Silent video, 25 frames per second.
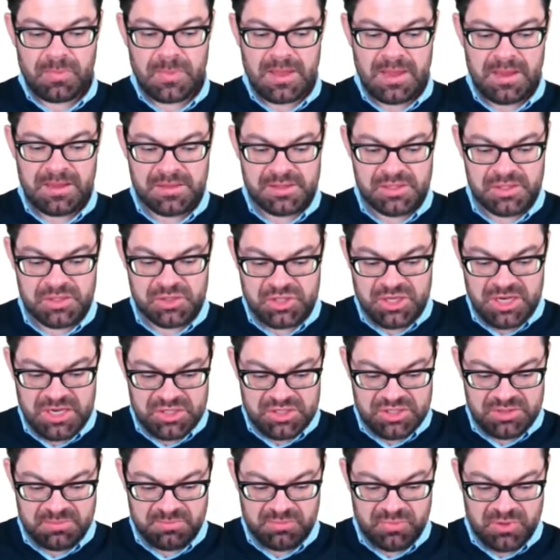And the
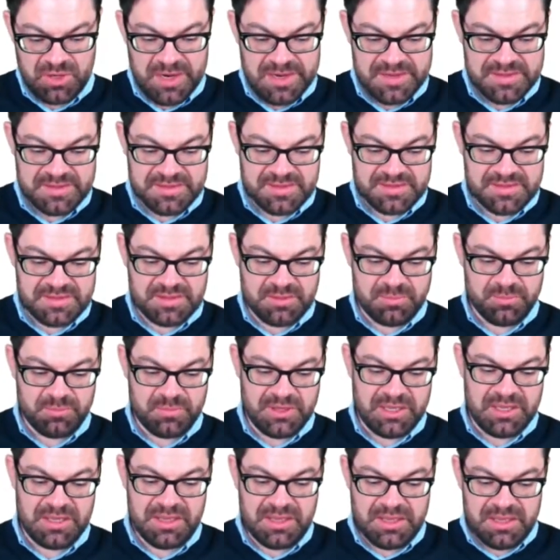change in price is
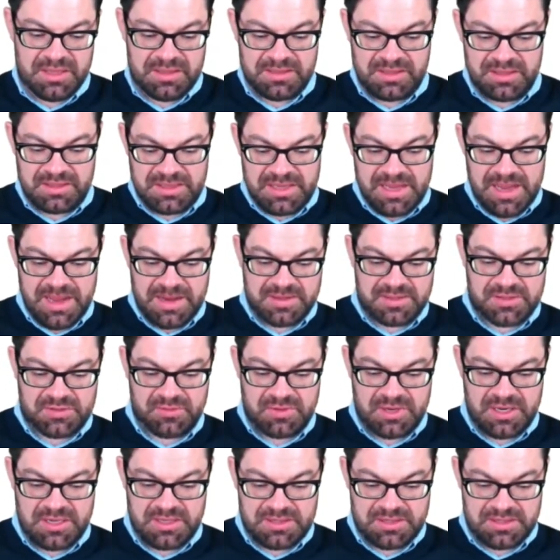simply the tax
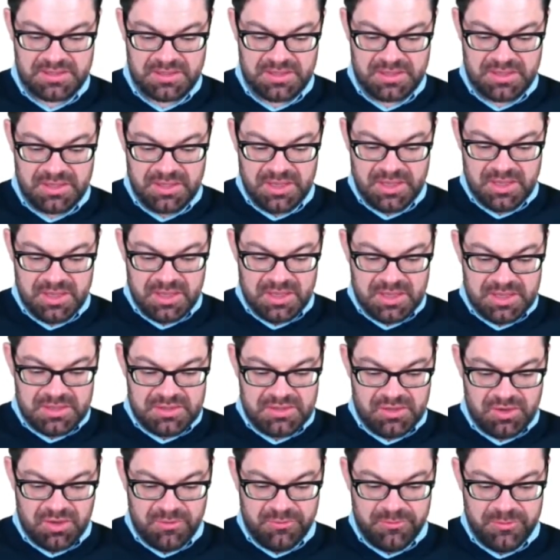rate.
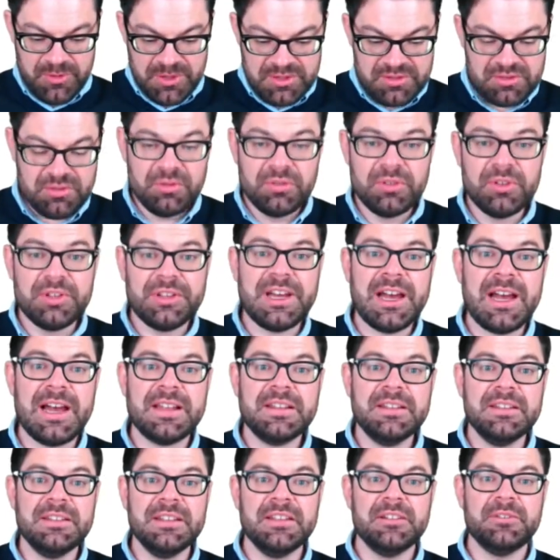So if we do
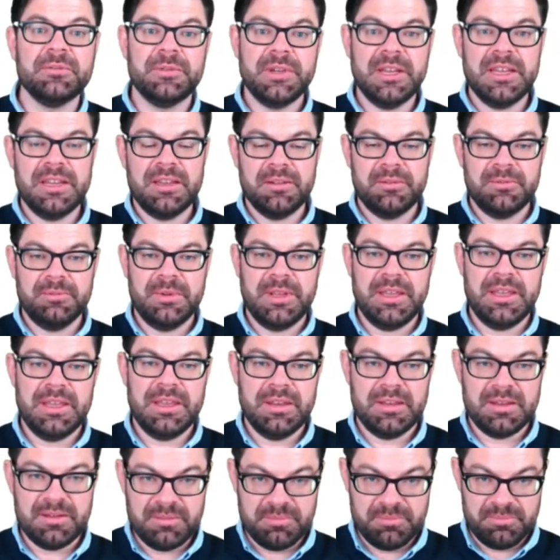that and we,
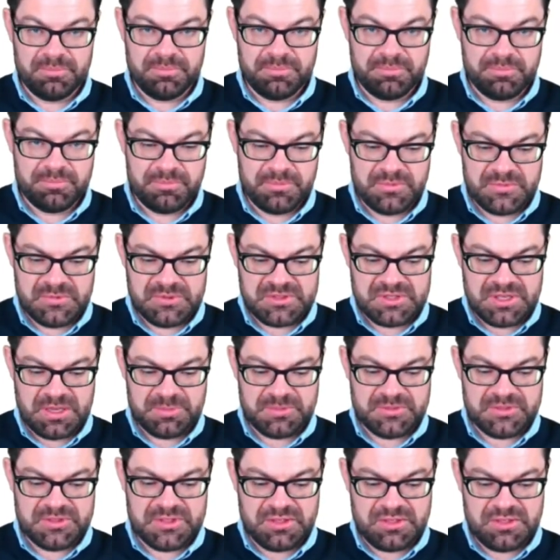we
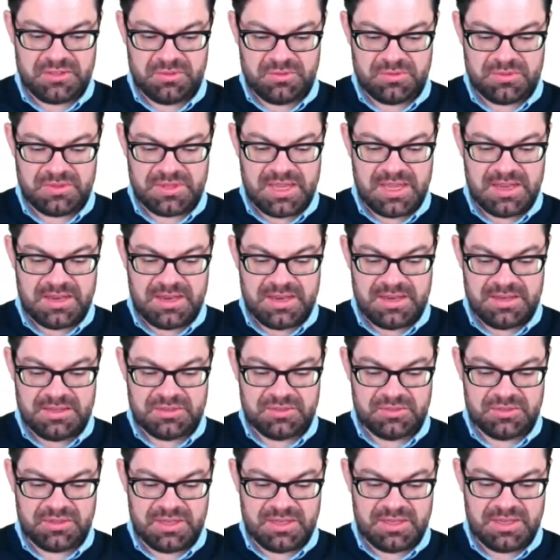substitute that
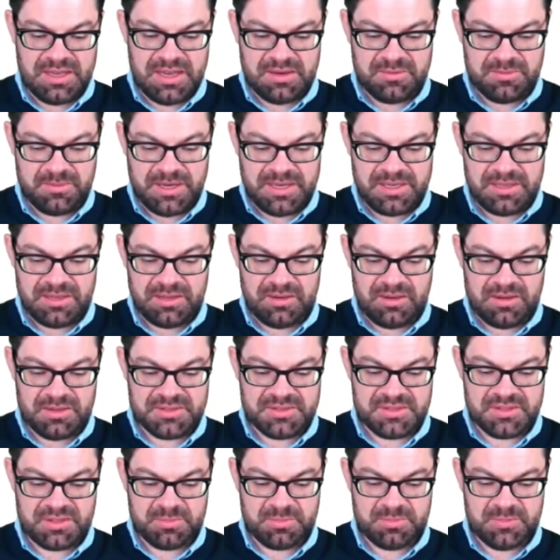into the deadweight
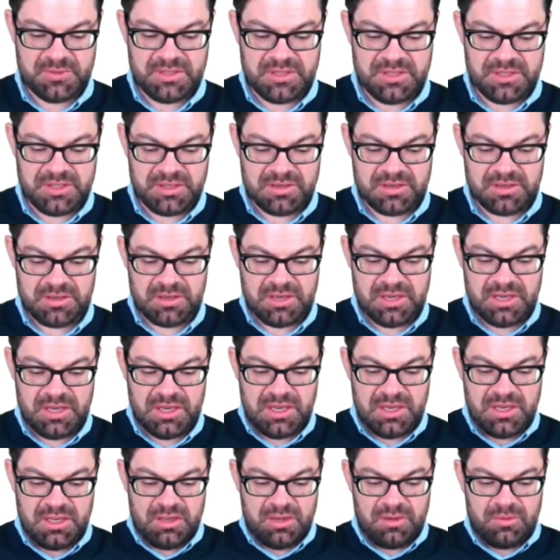loss up here,
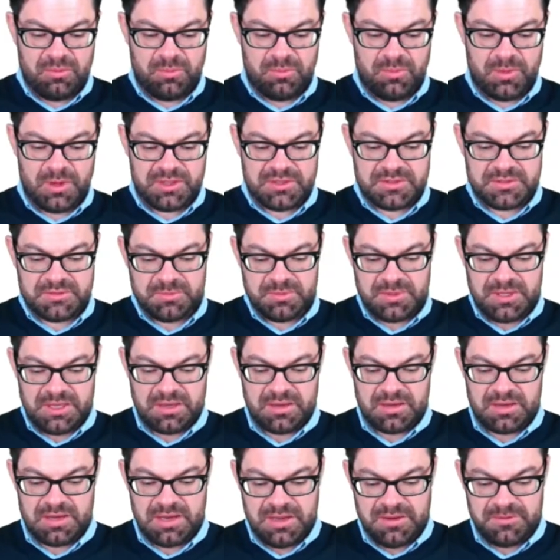what we
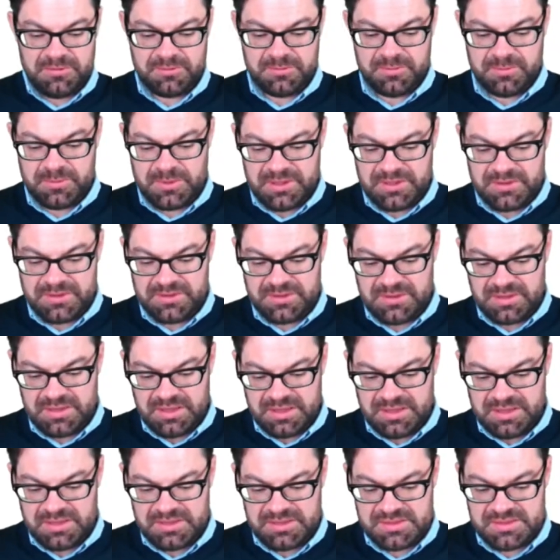are left with
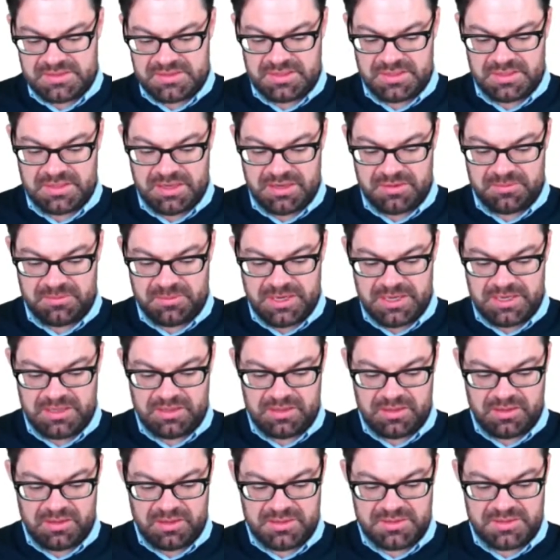is the deadweight
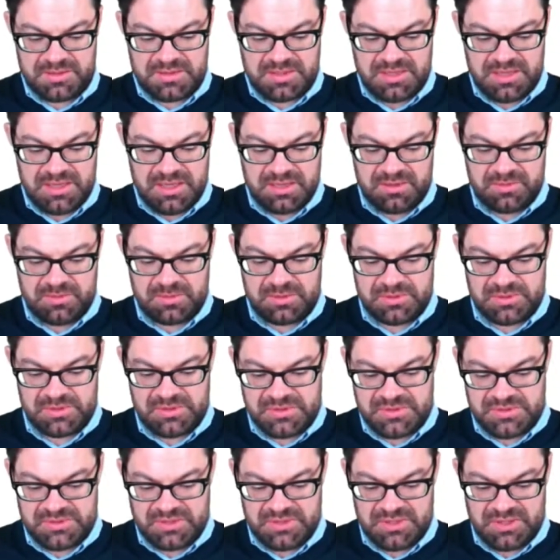loss
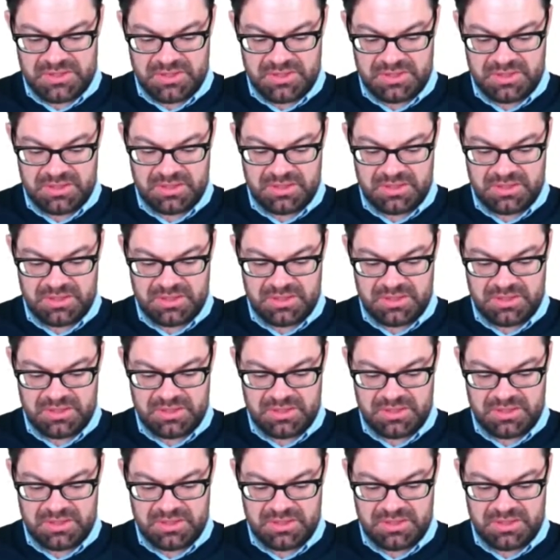equals,